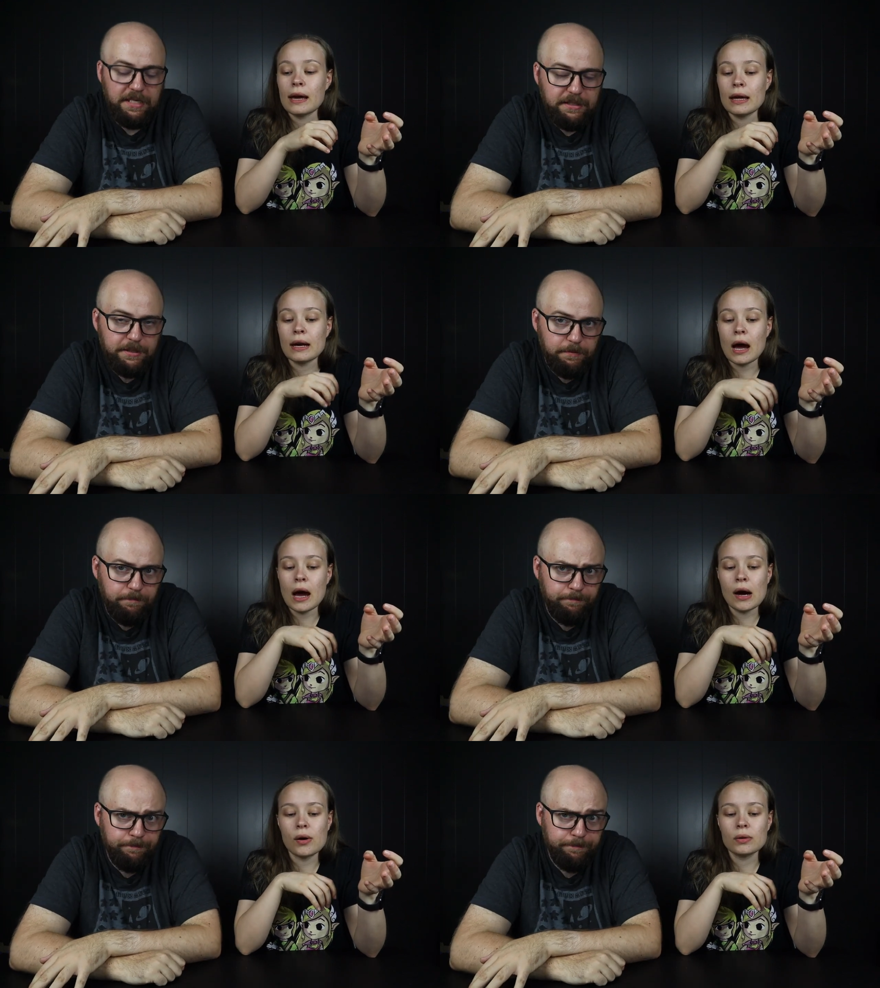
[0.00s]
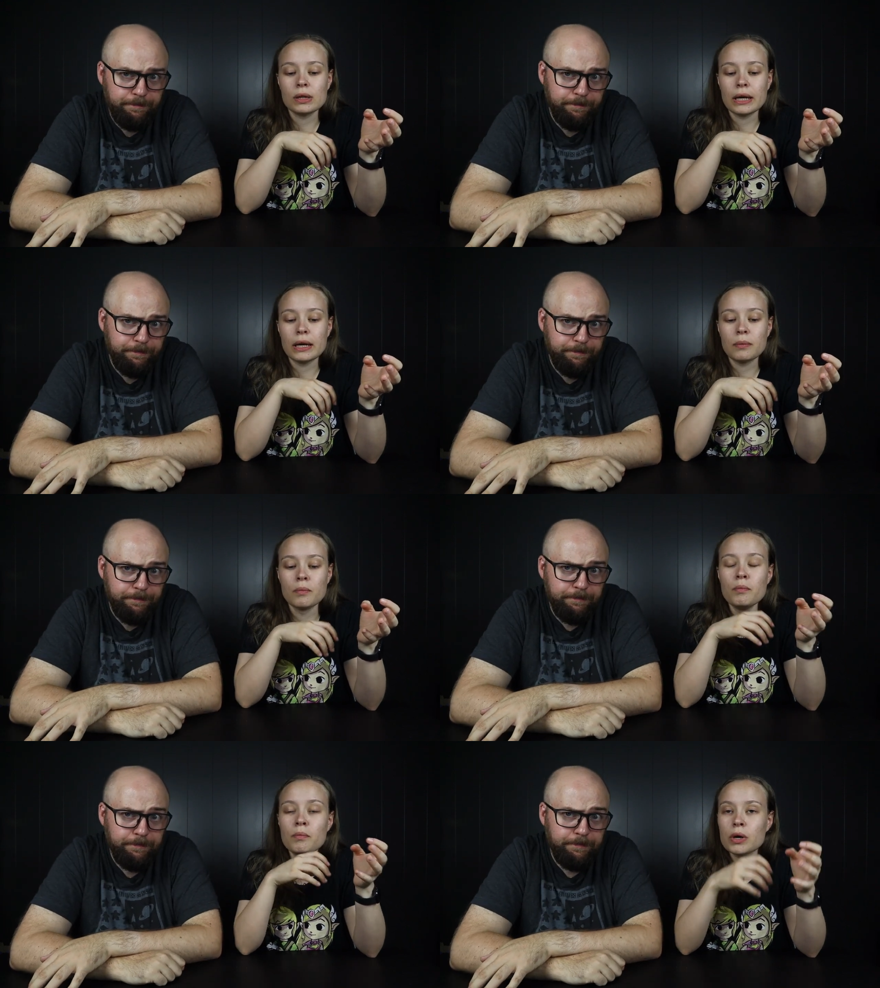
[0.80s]
Speaker 1: And how like
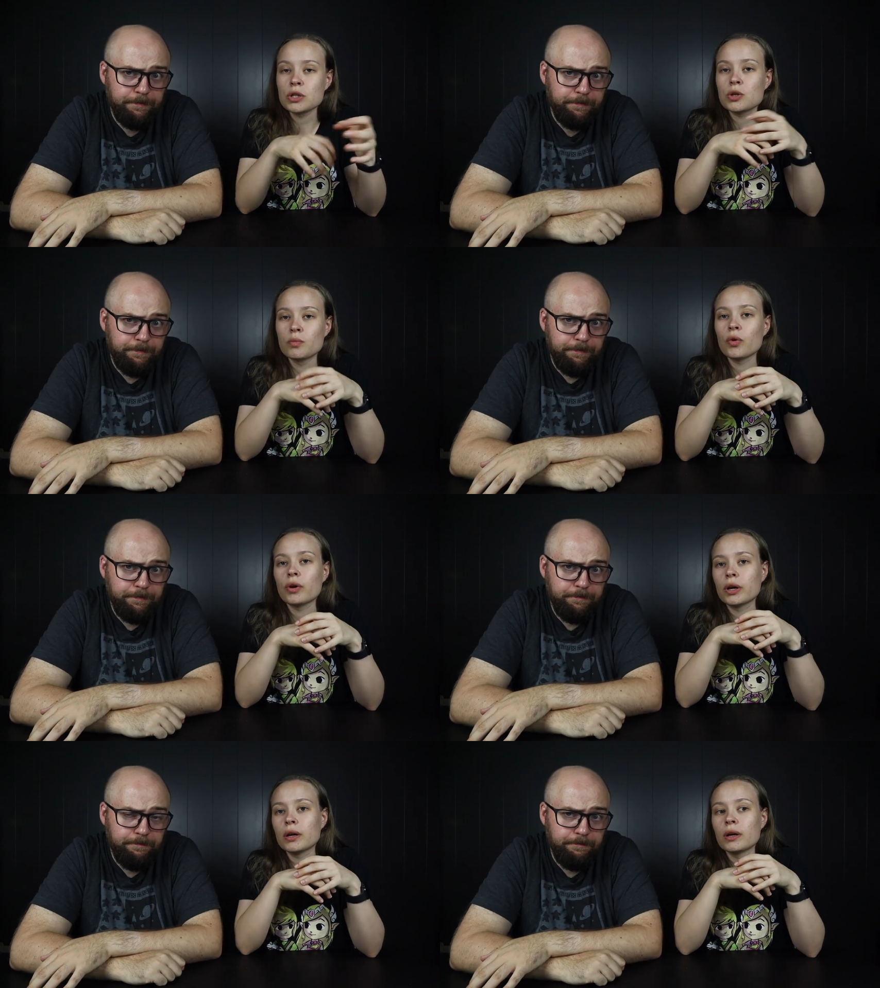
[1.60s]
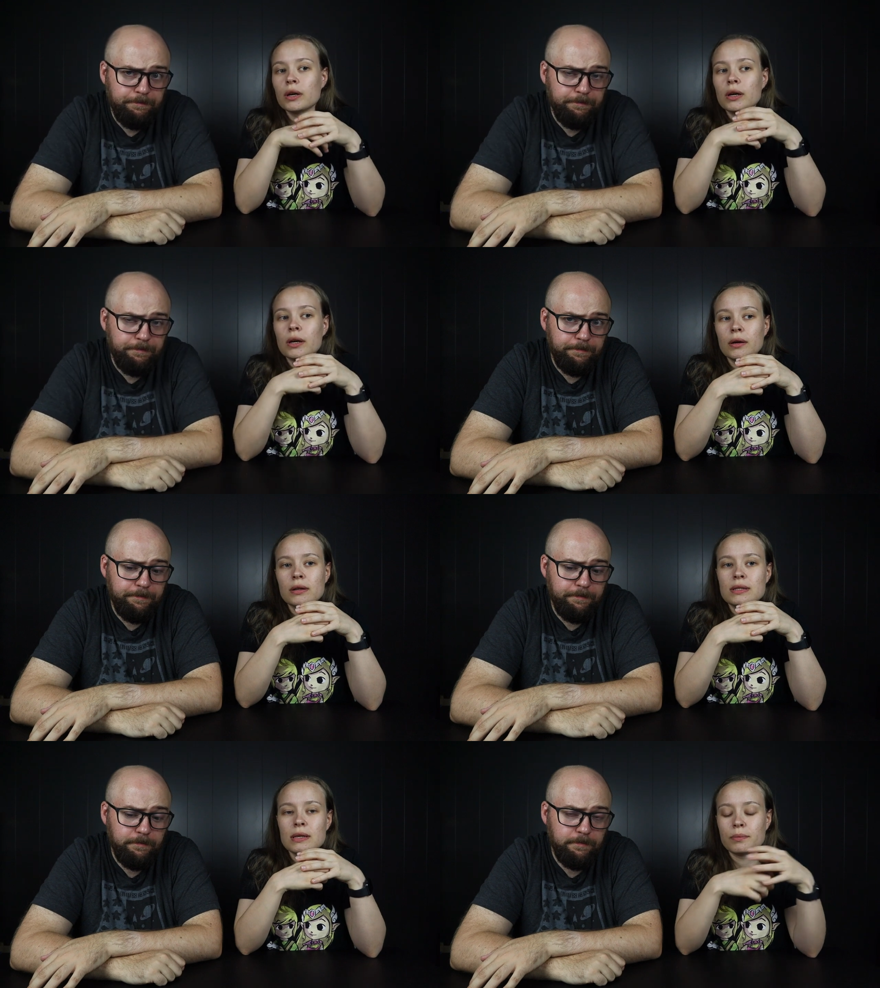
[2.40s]
much more
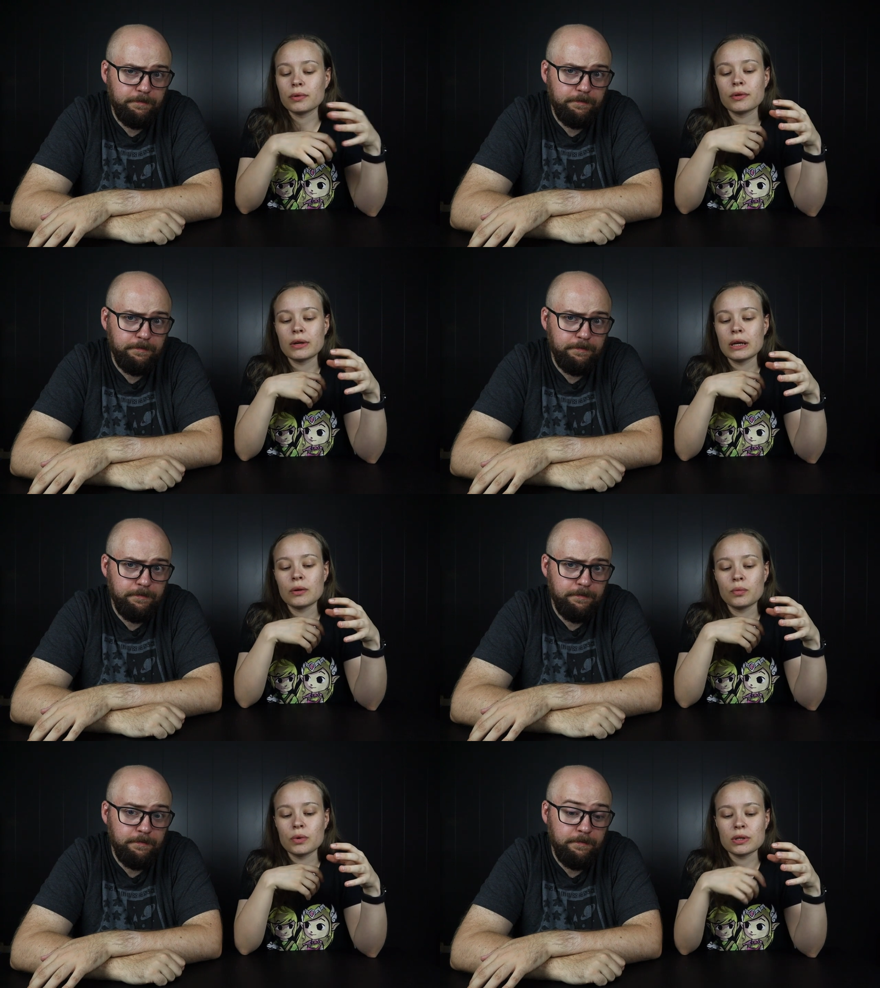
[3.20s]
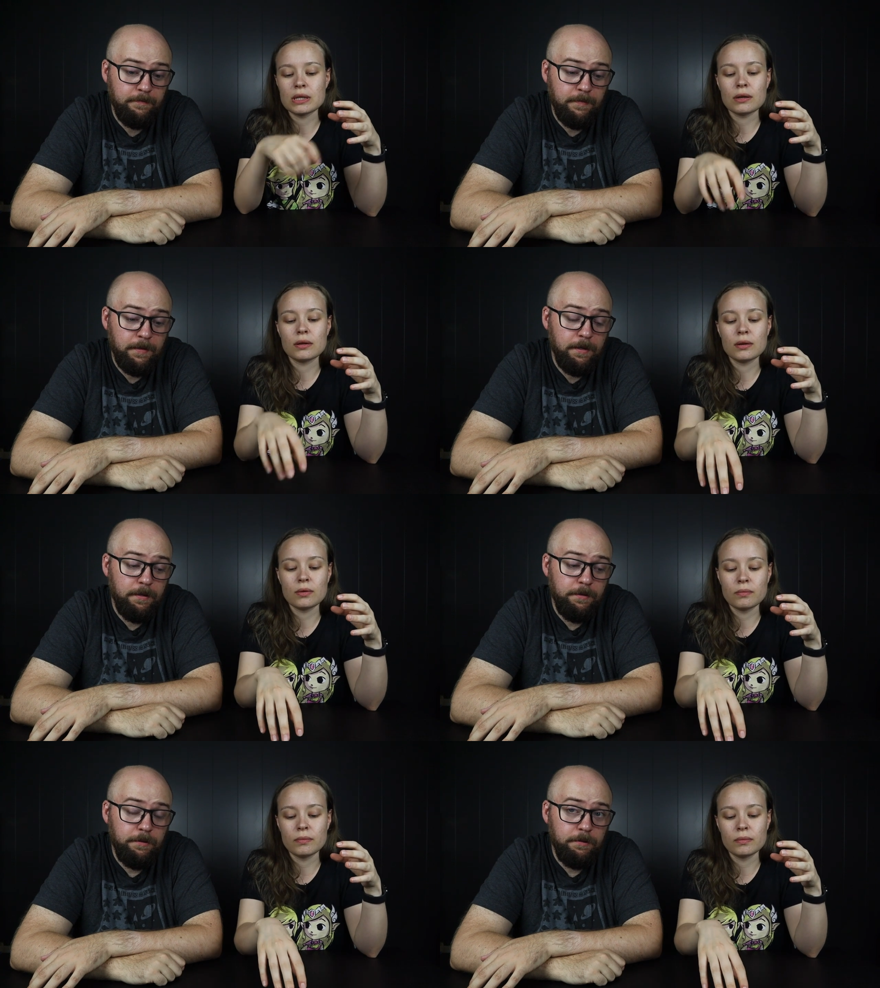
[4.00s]
uh, simpler it was
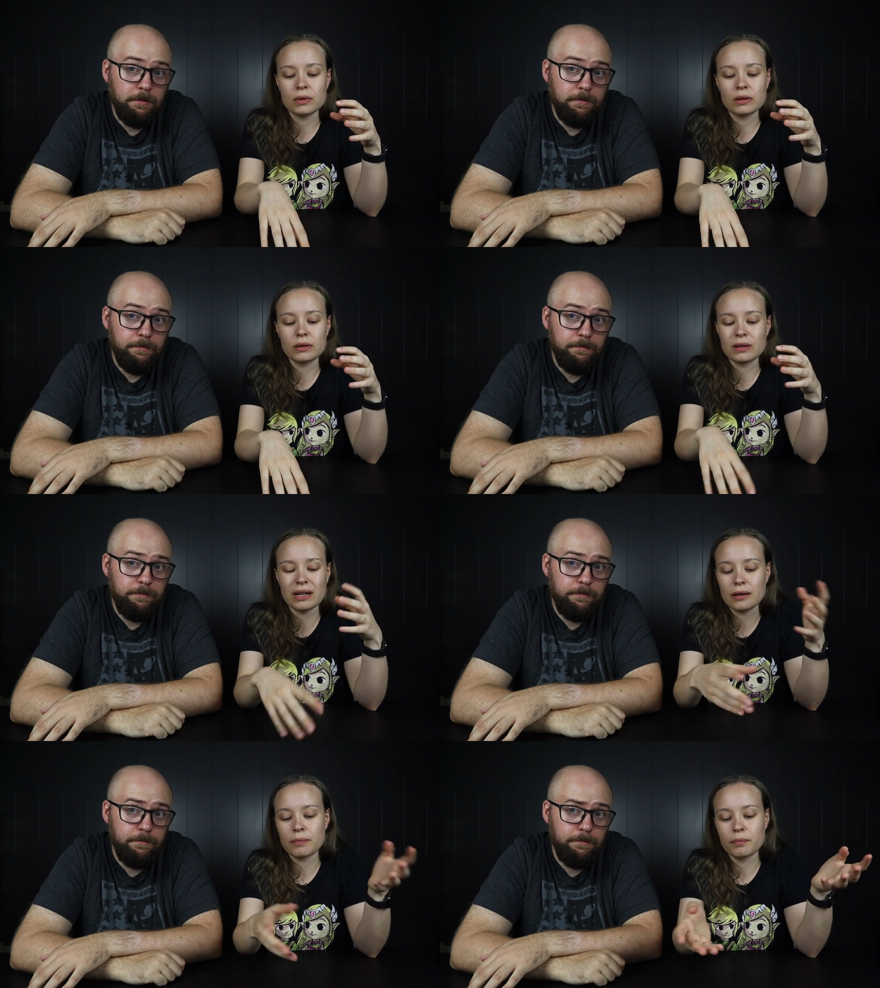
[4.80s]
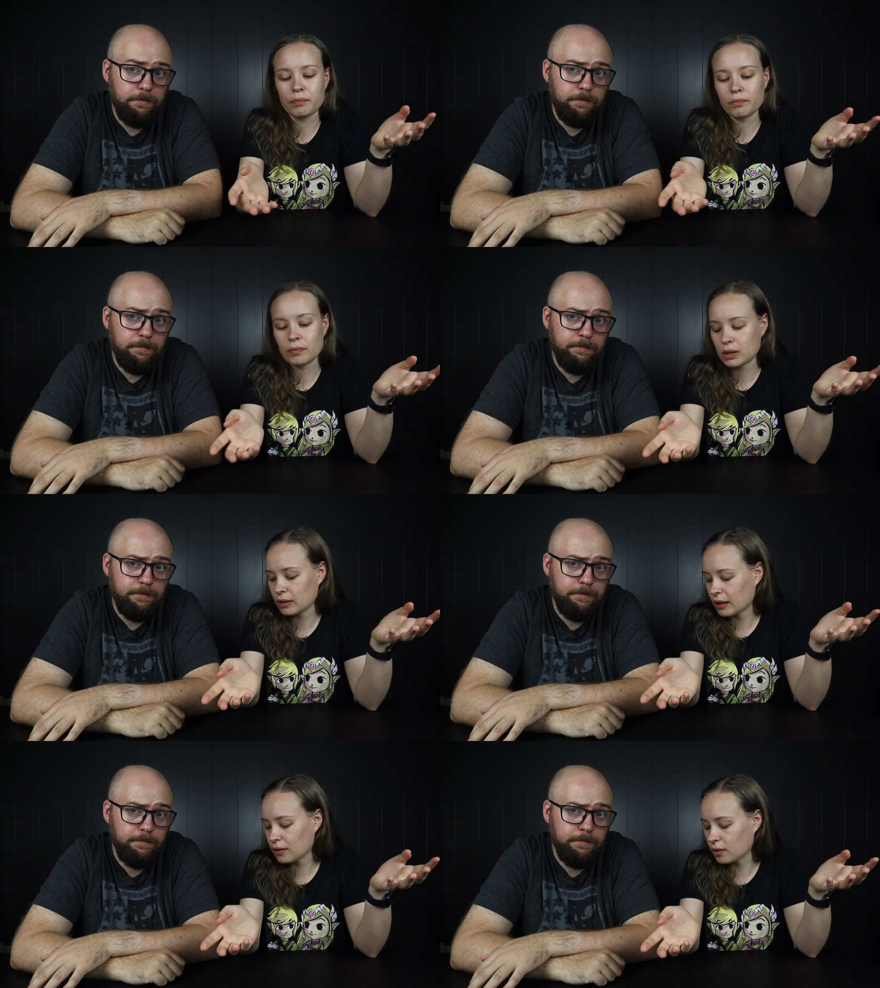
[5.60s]
and like
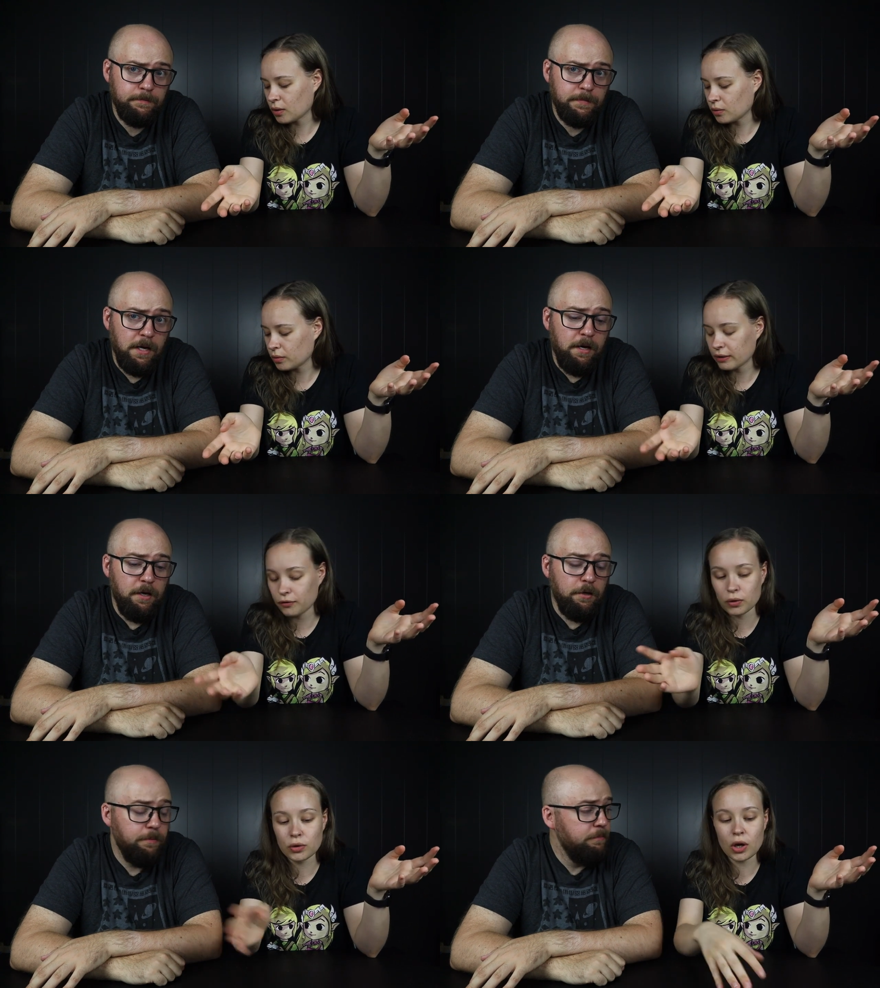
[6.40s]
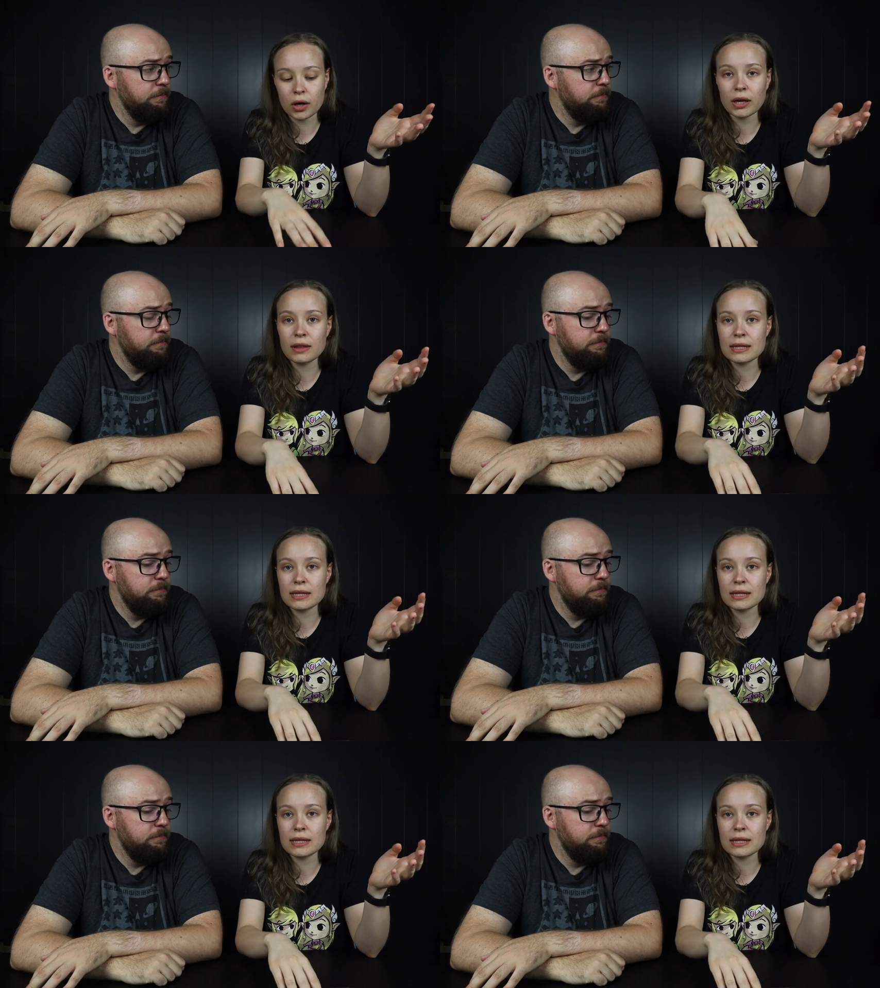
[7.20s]
I don't know. If you're knocking